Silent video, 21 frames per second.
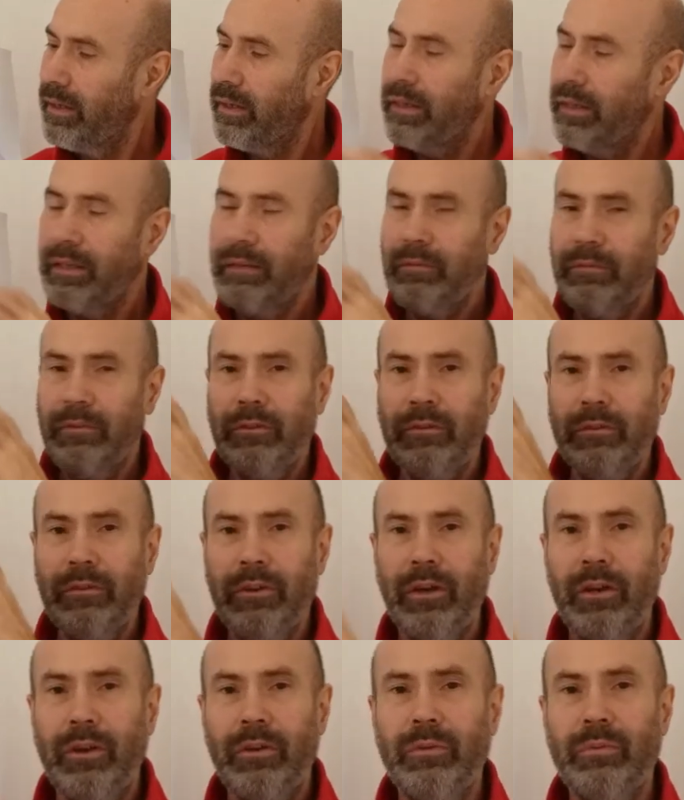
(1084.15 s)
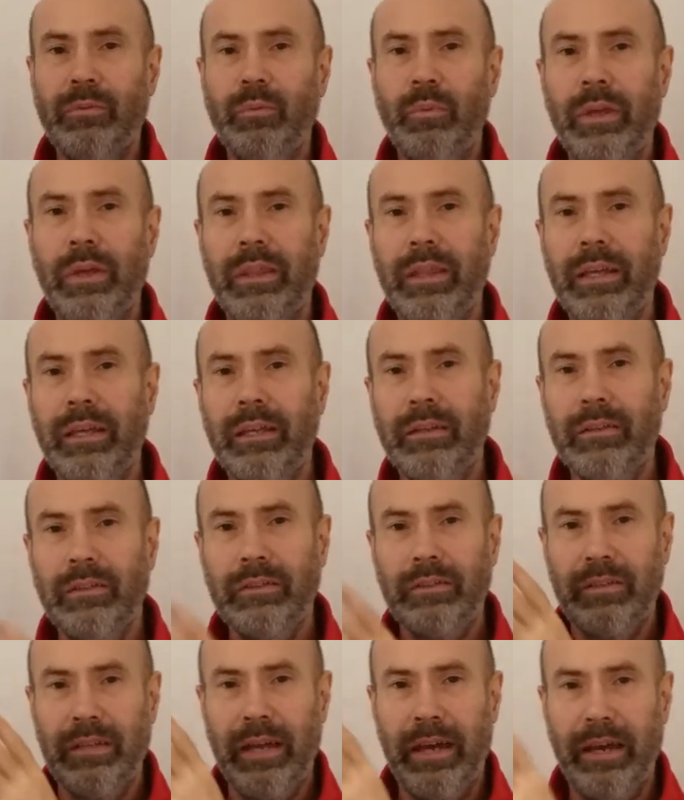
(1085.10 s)
Even within the
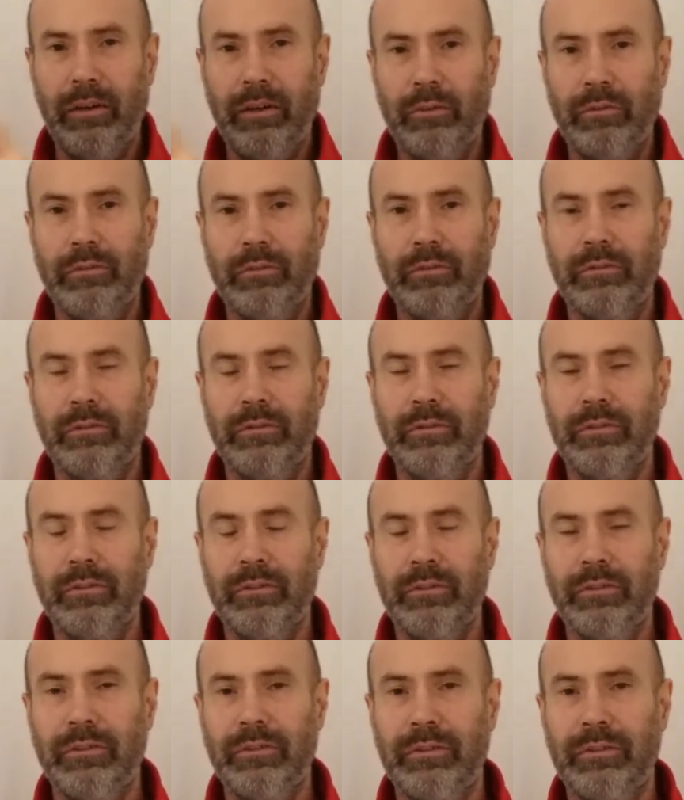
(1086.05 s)
cells,